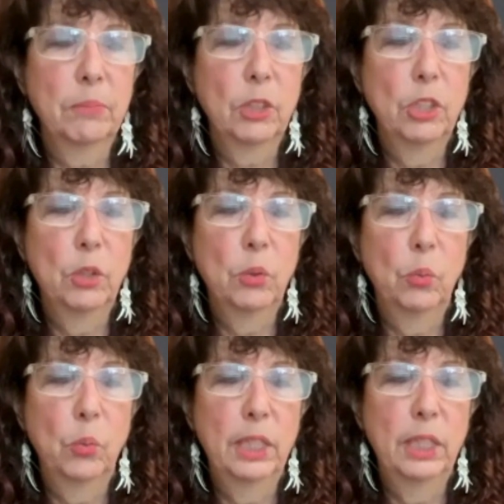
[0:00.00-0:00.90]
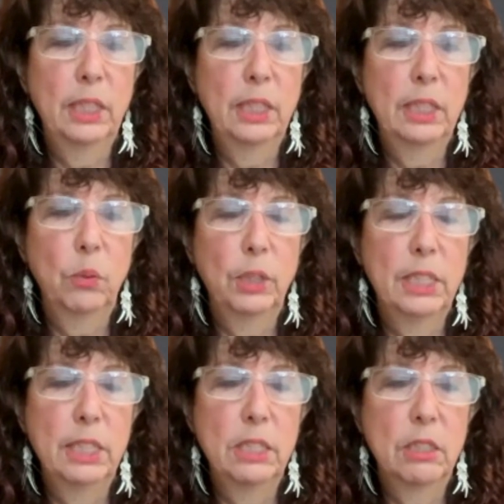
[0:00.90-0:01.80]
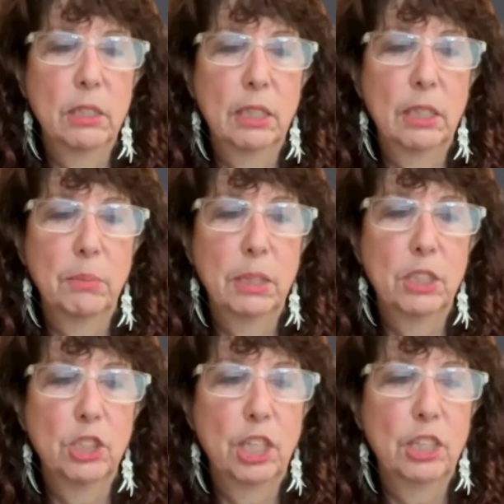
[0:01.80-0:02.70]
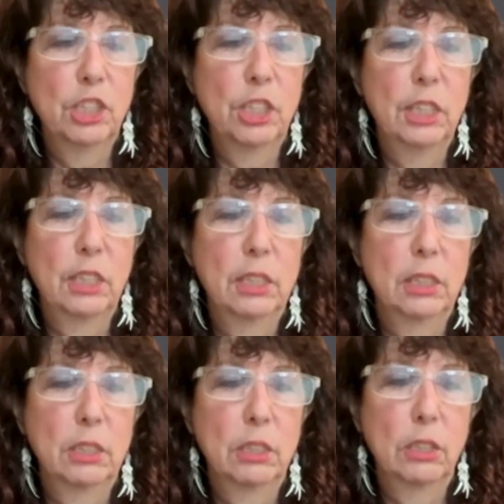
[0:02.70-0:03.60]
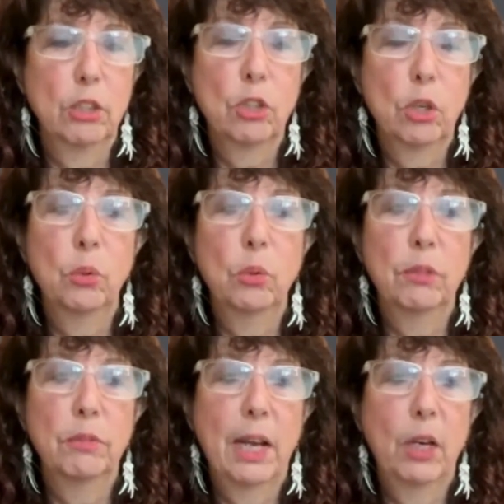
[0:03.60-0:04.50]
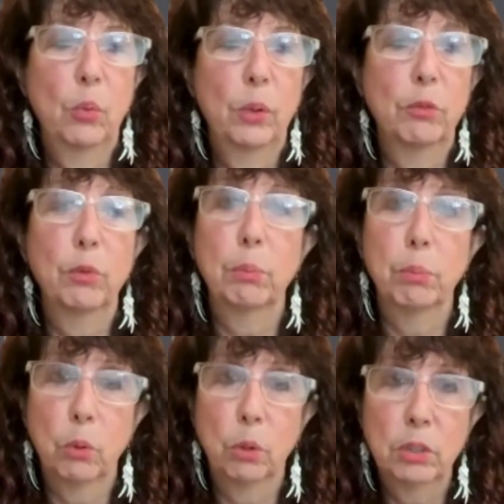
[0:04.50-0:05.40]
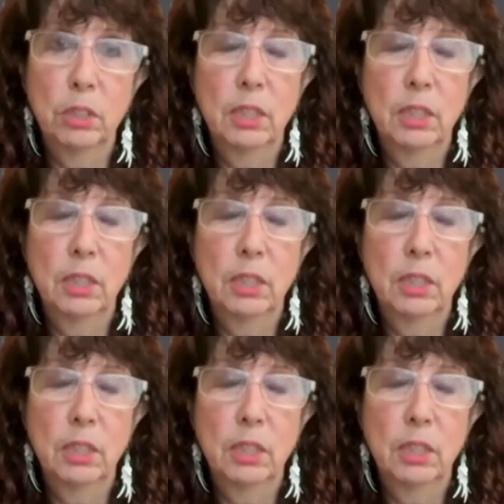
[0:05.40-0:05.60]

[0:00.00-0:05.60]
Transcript: we need to be changing the tone of how we report.